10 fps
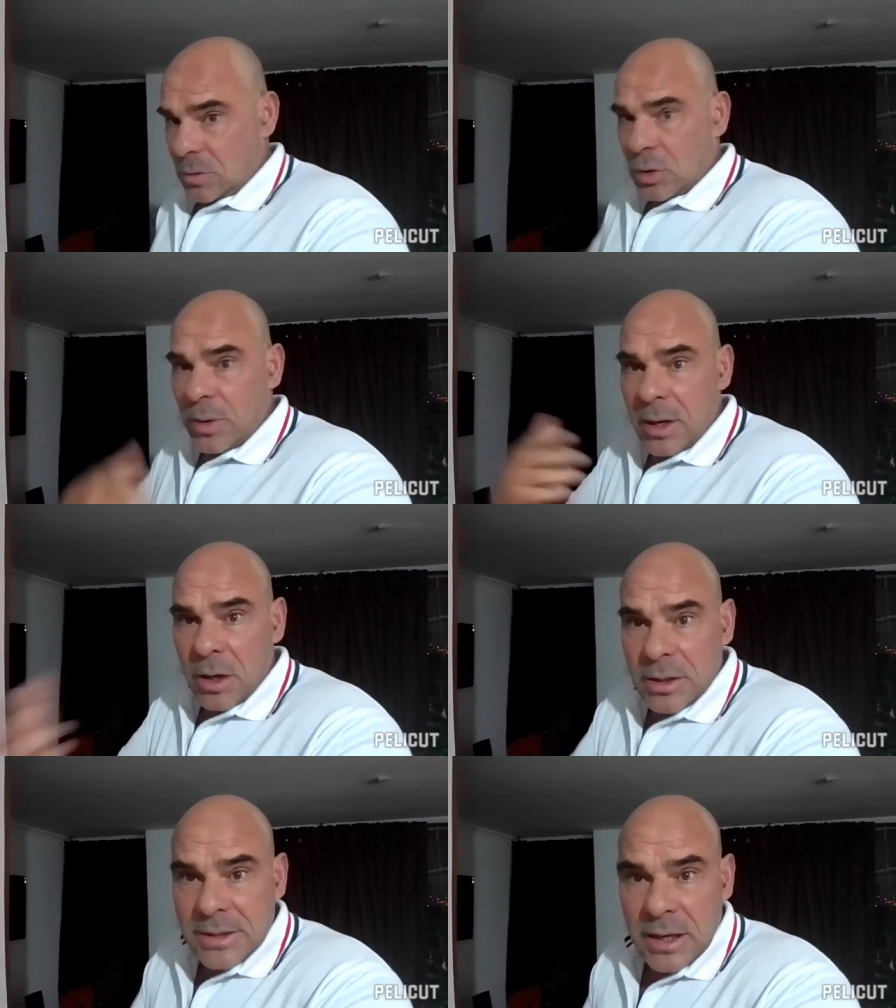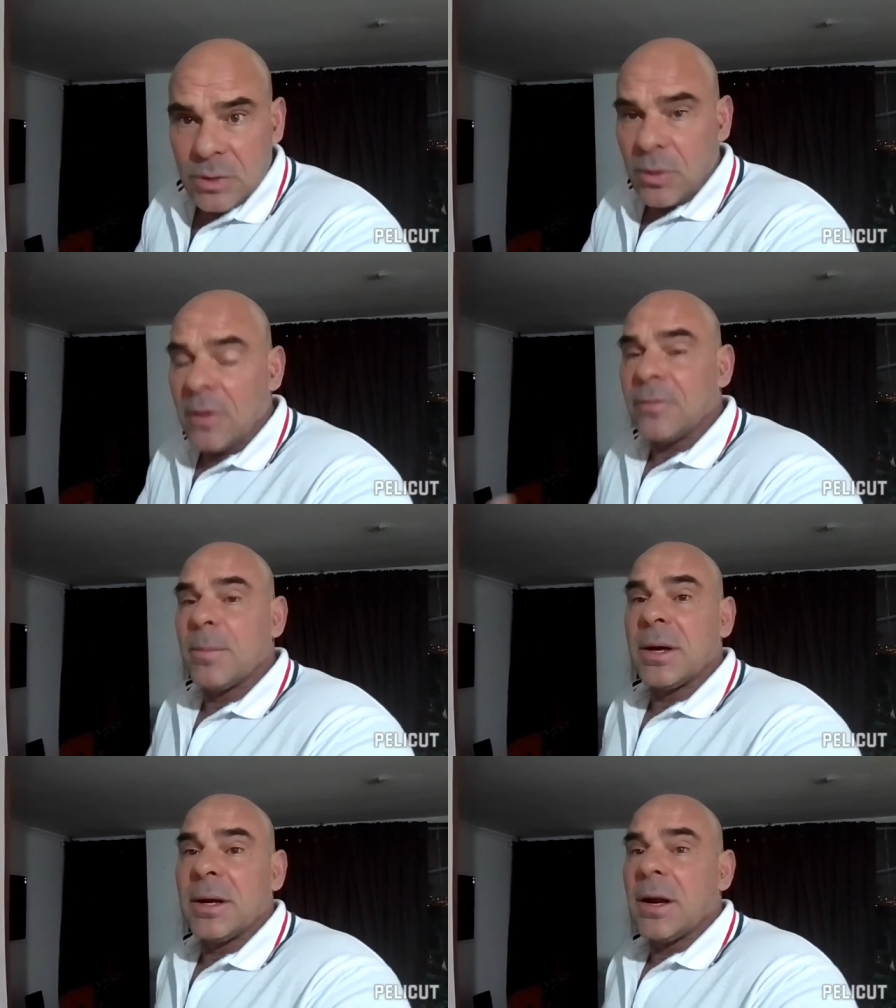doing our 10, 12
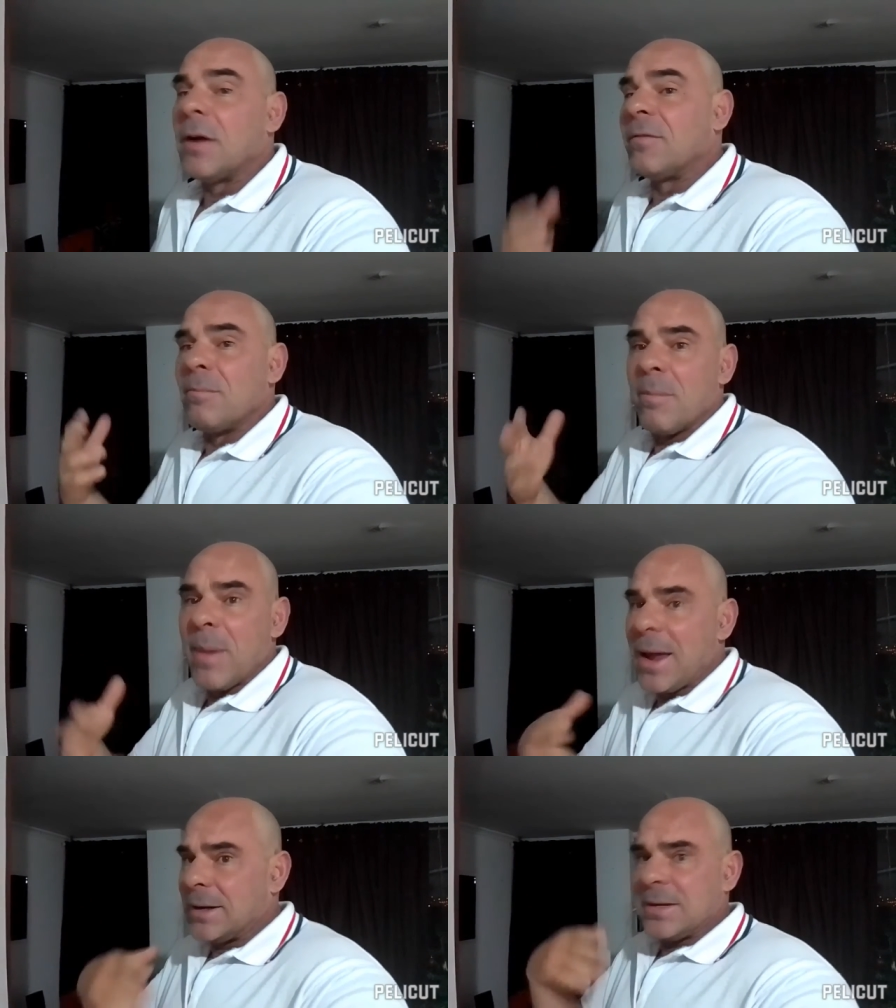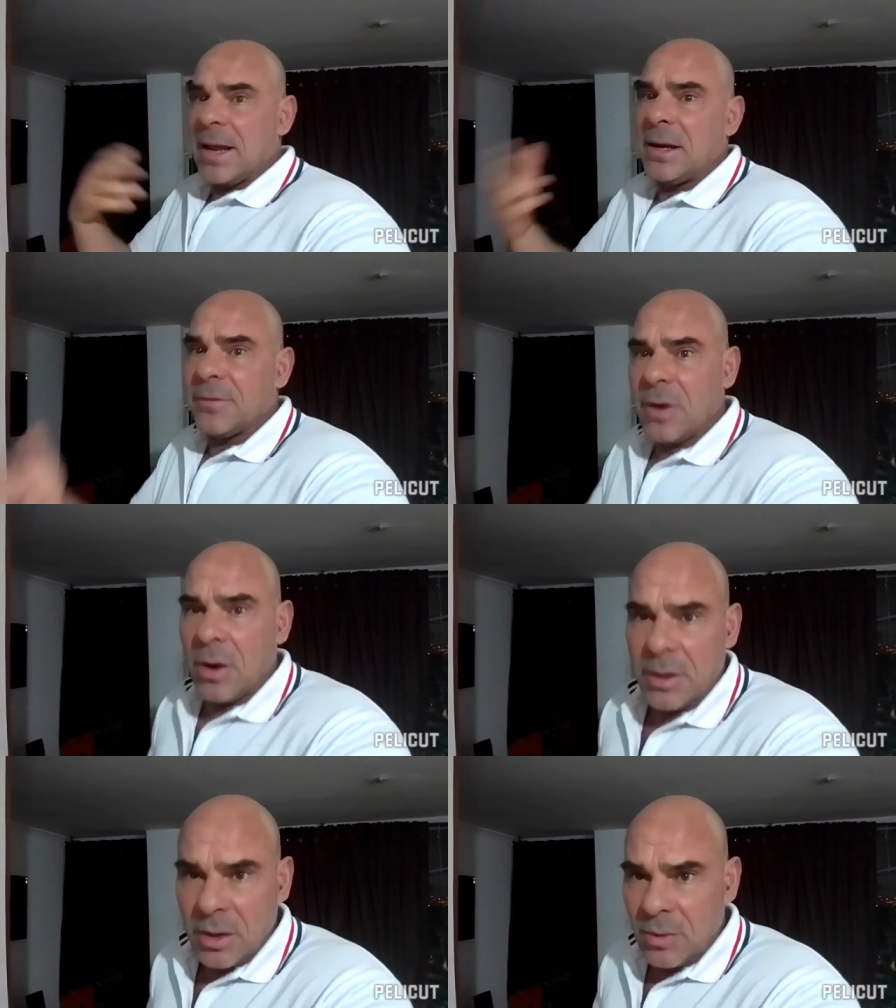minute of meditative
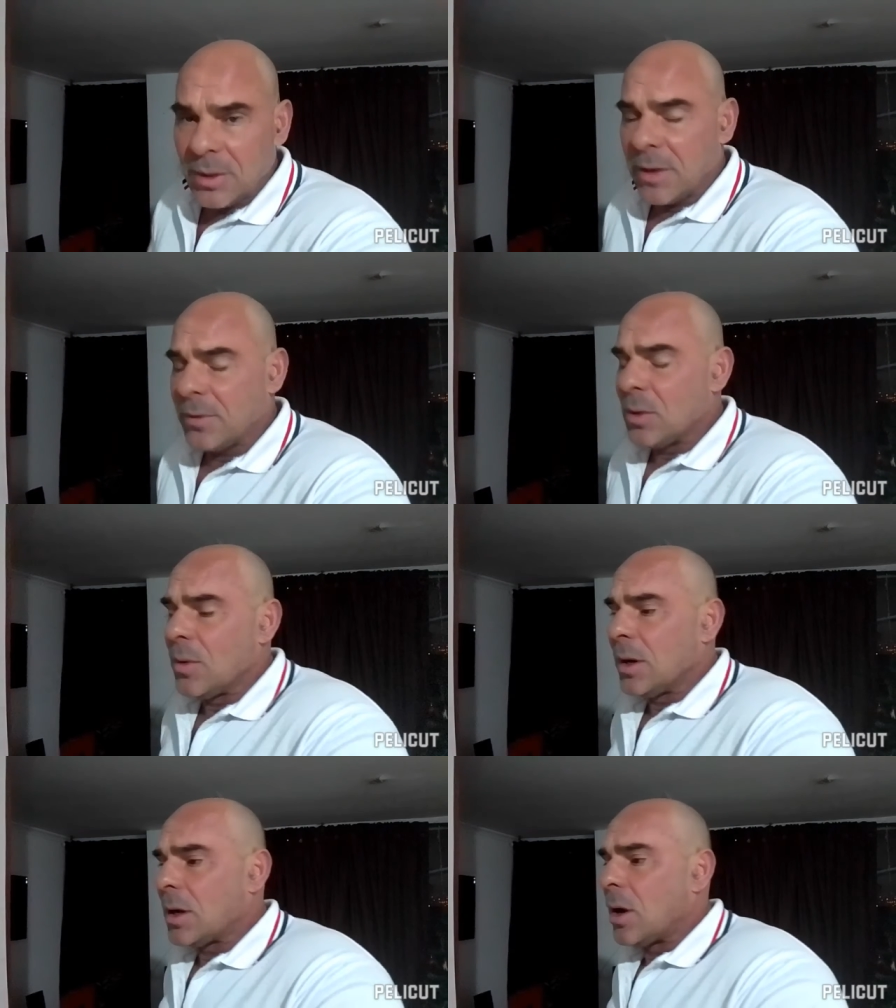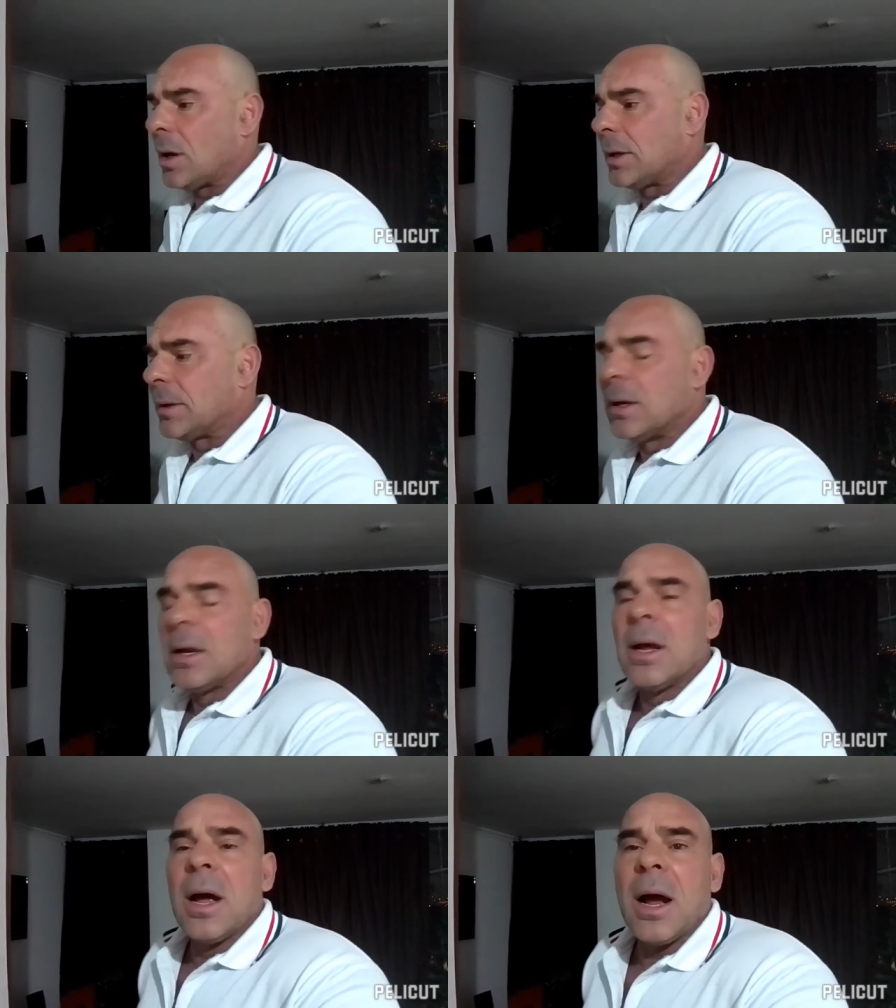cardio, whatever you want to call it,
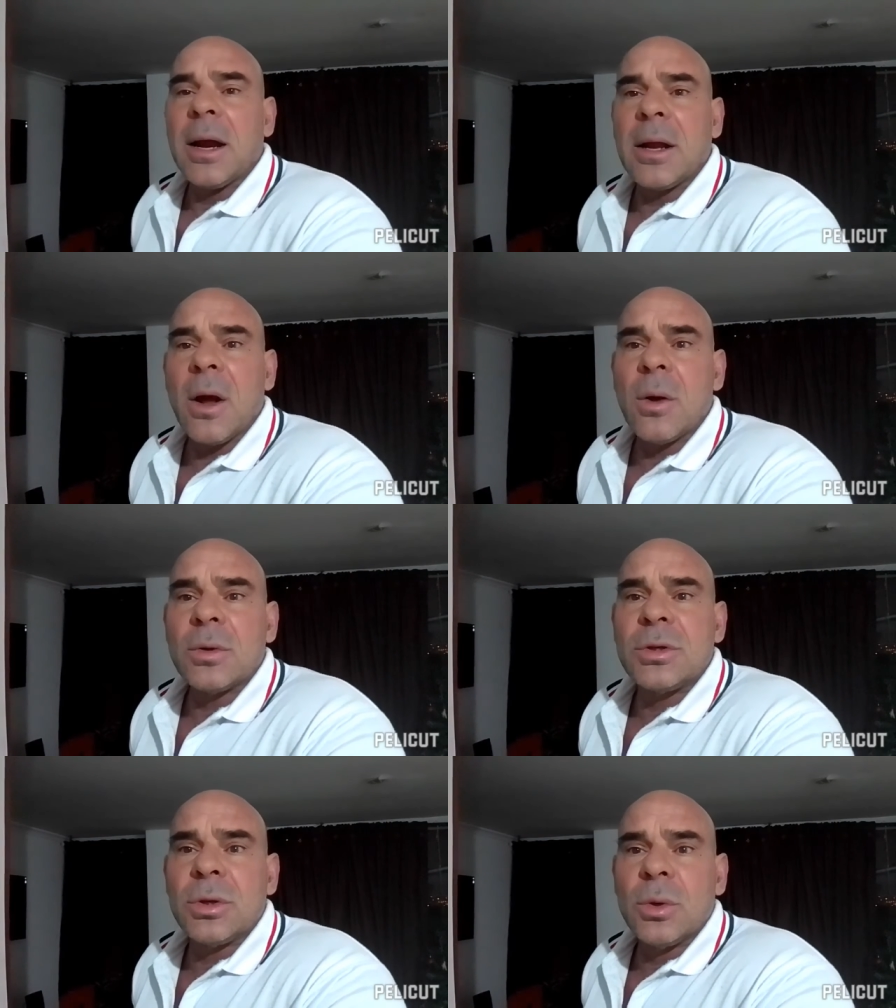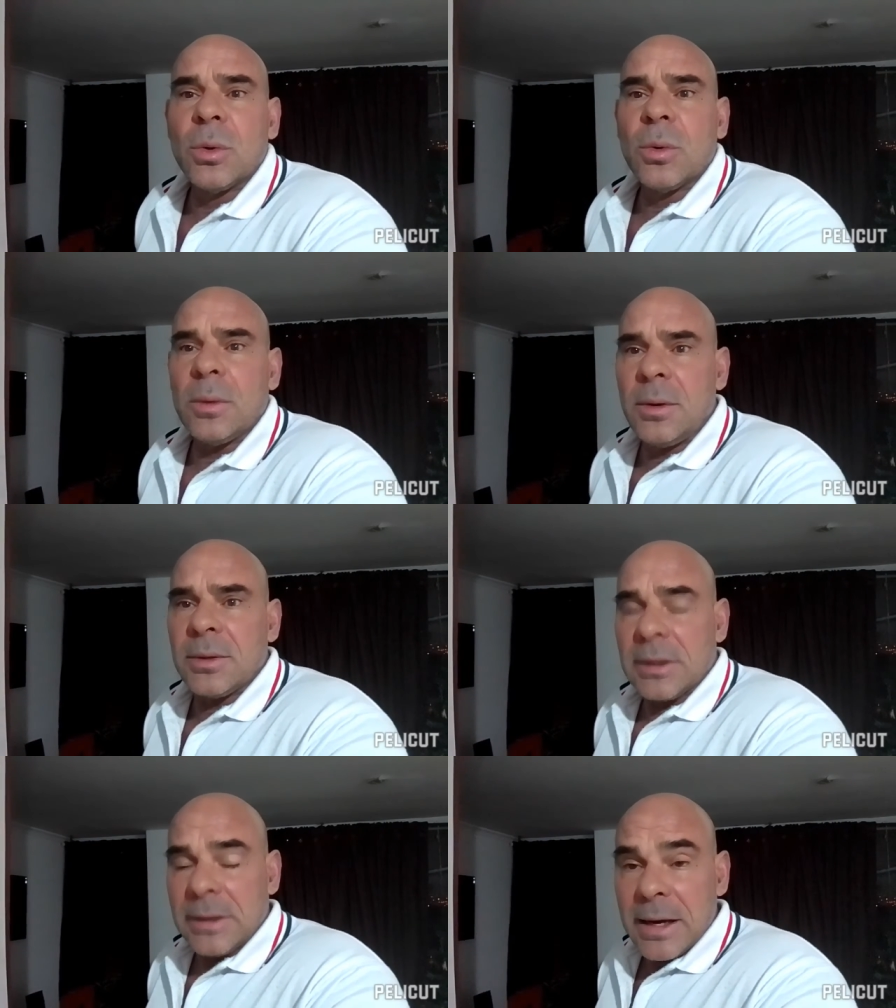I go to
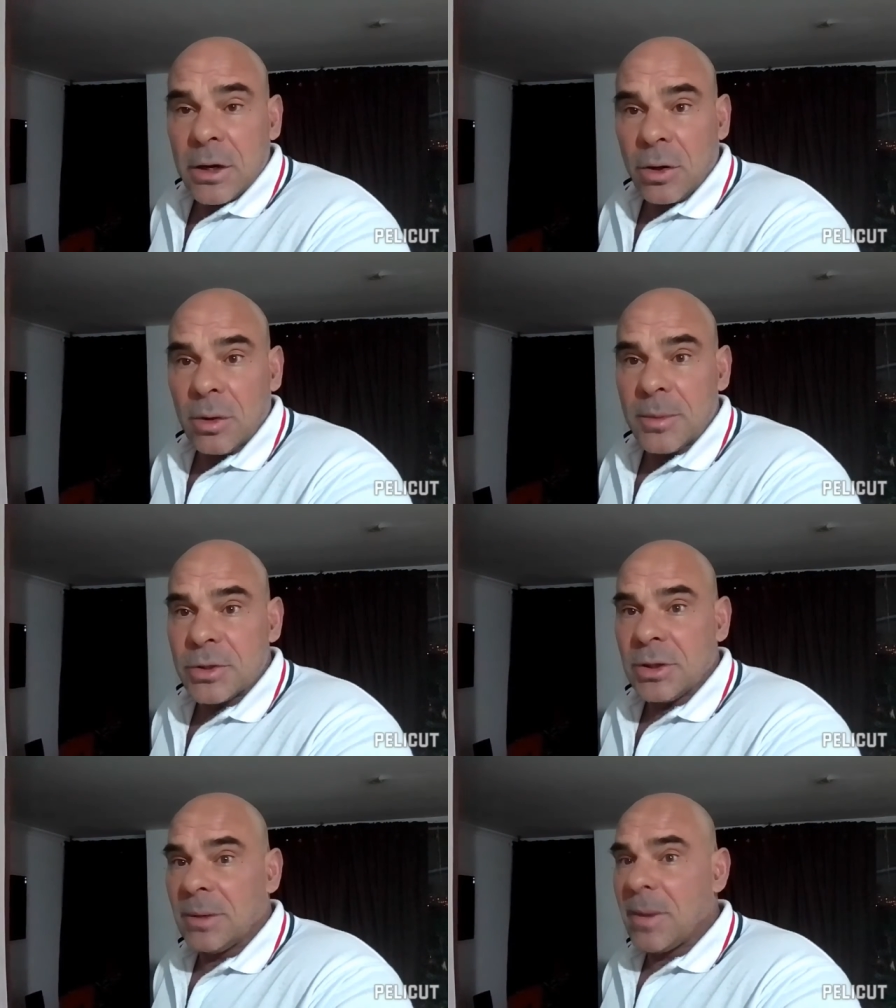the leg curl machine.